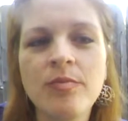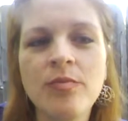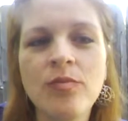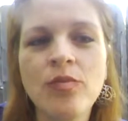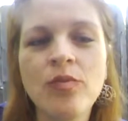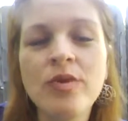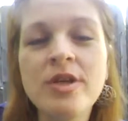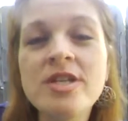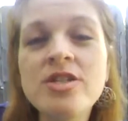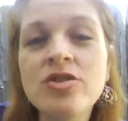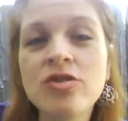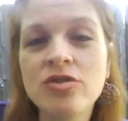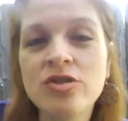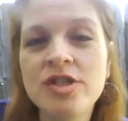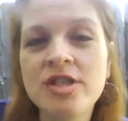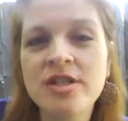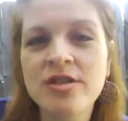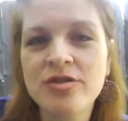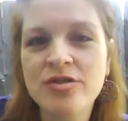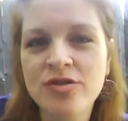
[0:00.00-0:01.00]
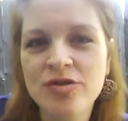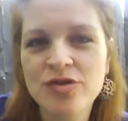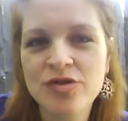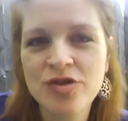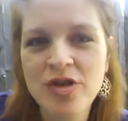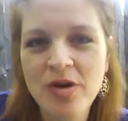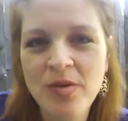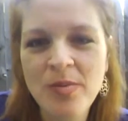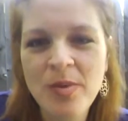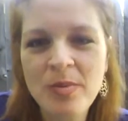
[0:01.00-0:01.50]
researching the
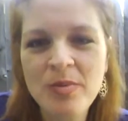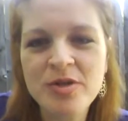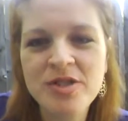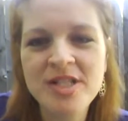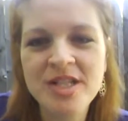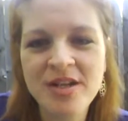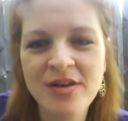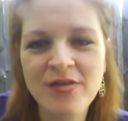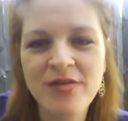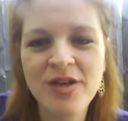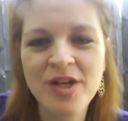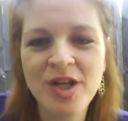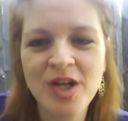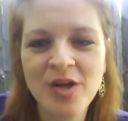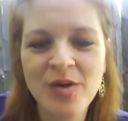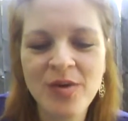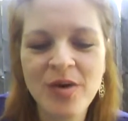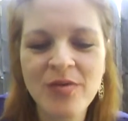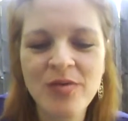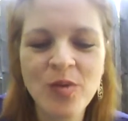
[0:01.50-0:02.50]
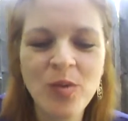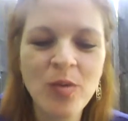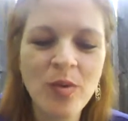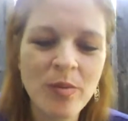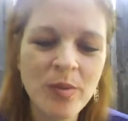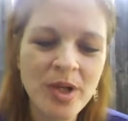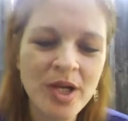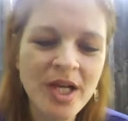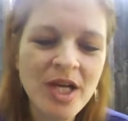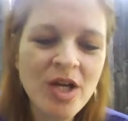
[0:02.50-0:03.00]
surgery, I remember seeing a video of a
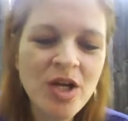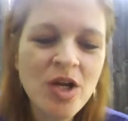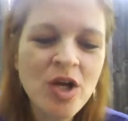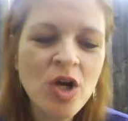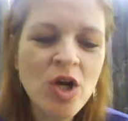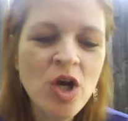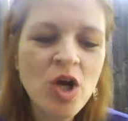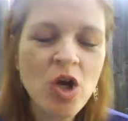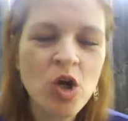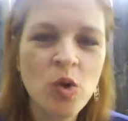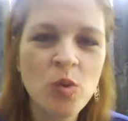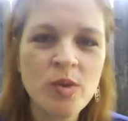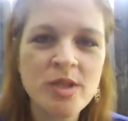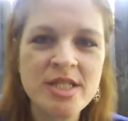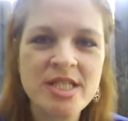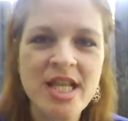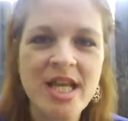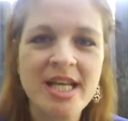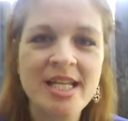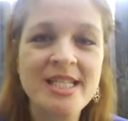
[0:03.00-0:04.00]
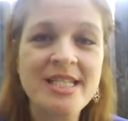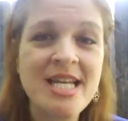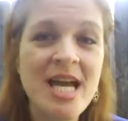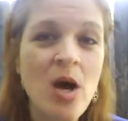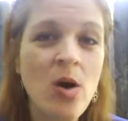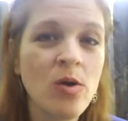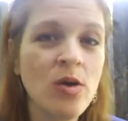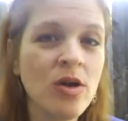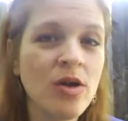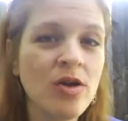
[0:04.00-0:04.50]
woman who was like
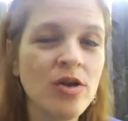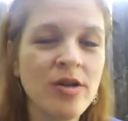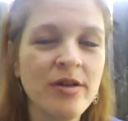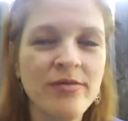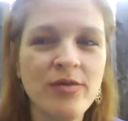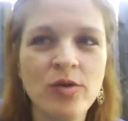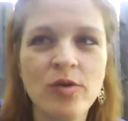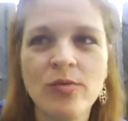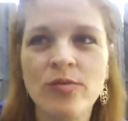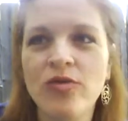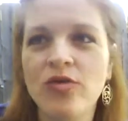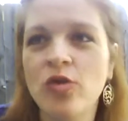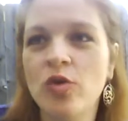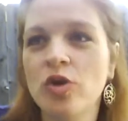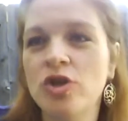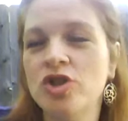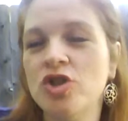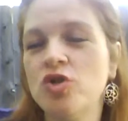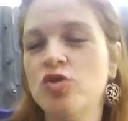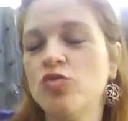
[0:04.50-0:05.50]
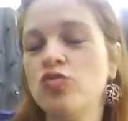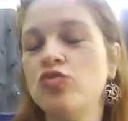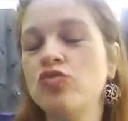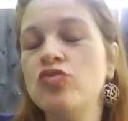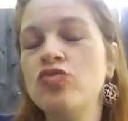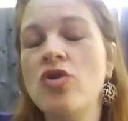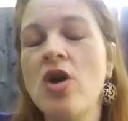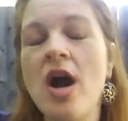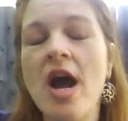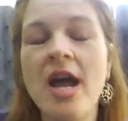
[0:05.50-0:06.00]
down on her living room floor, just
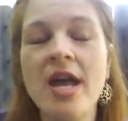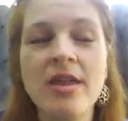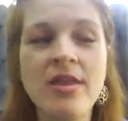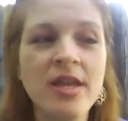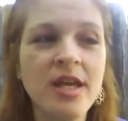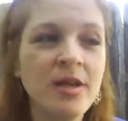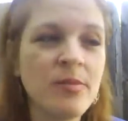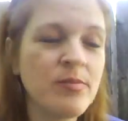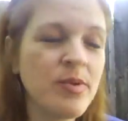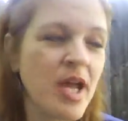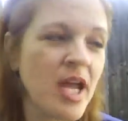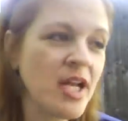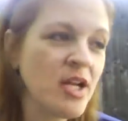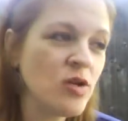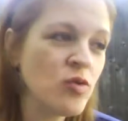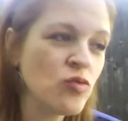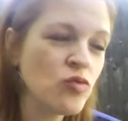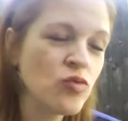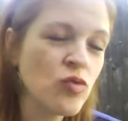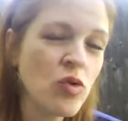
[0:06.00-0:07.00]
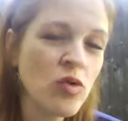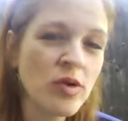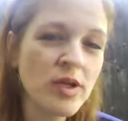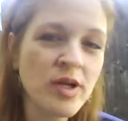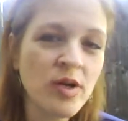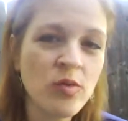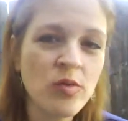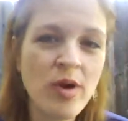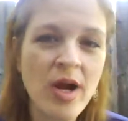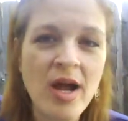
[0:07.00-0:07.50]
writhing in pain and
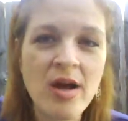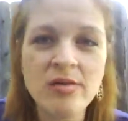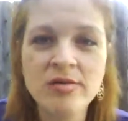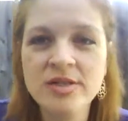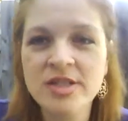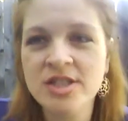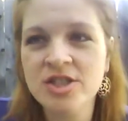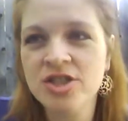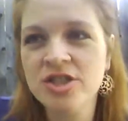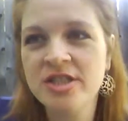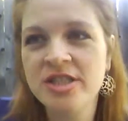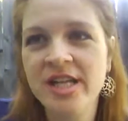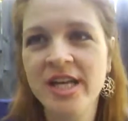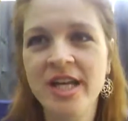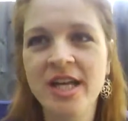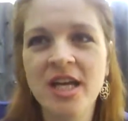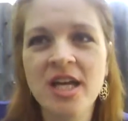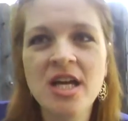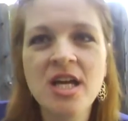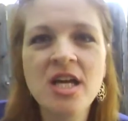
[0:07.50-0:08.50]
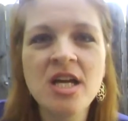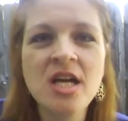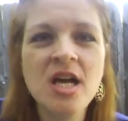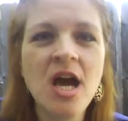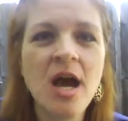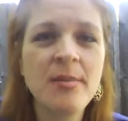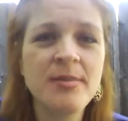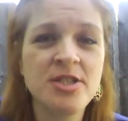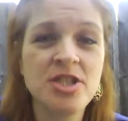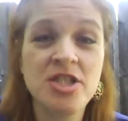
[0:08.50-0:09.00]
rolling around, and just like,
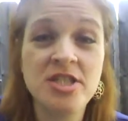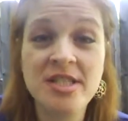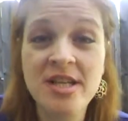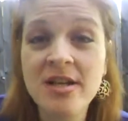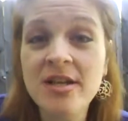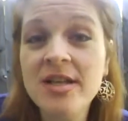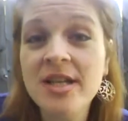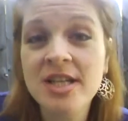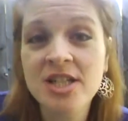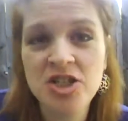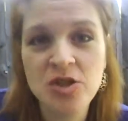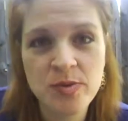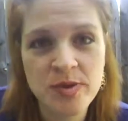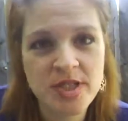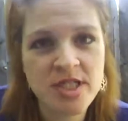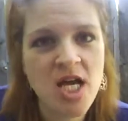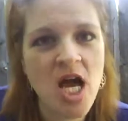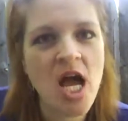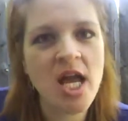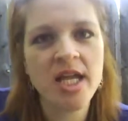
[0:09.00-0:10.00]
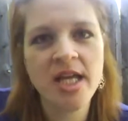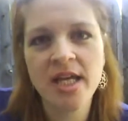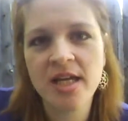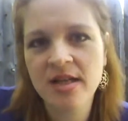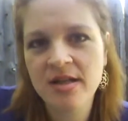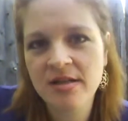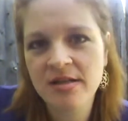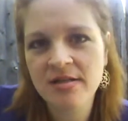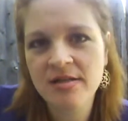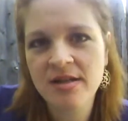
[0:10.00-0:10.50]
I mean, she sounded like she was dying.
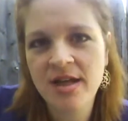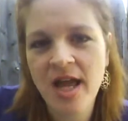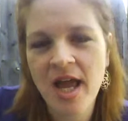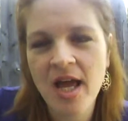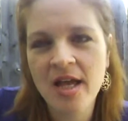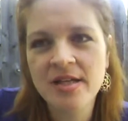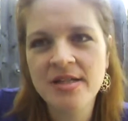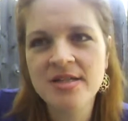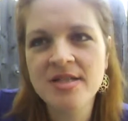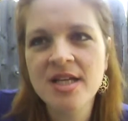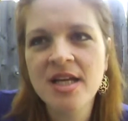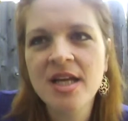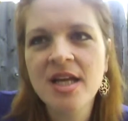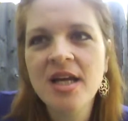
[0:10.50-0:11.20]
And